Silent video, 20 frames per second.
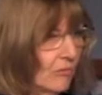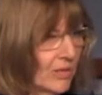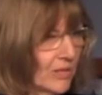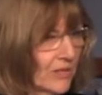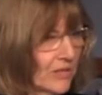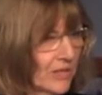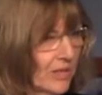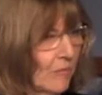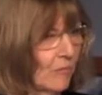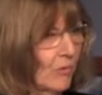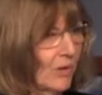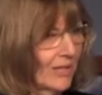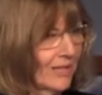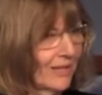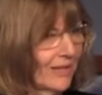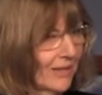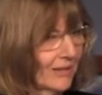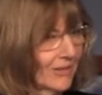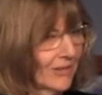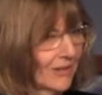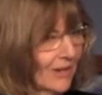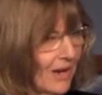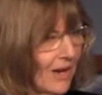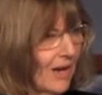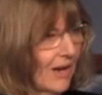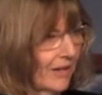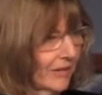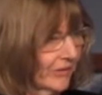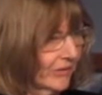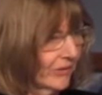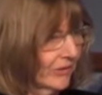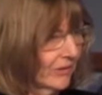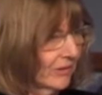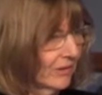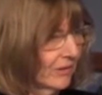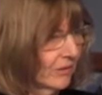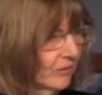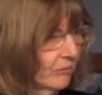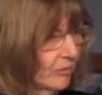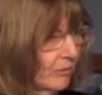when someone gets us
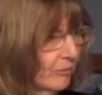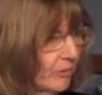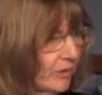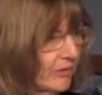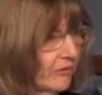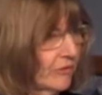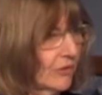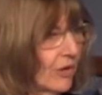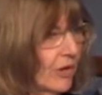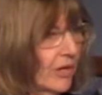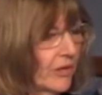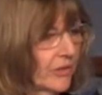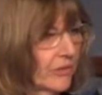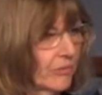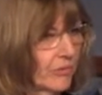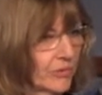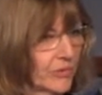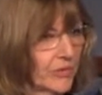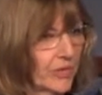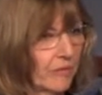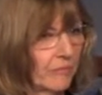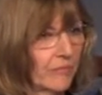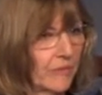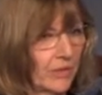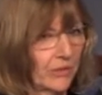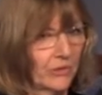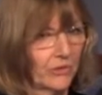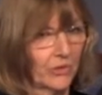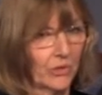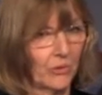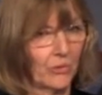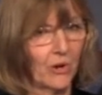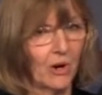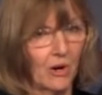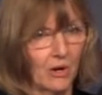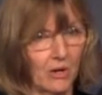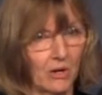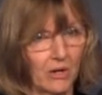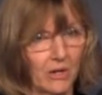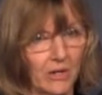when we've gone through something so
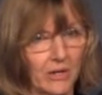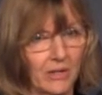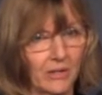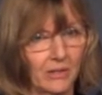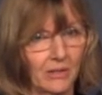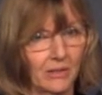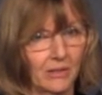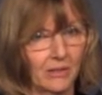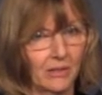hard.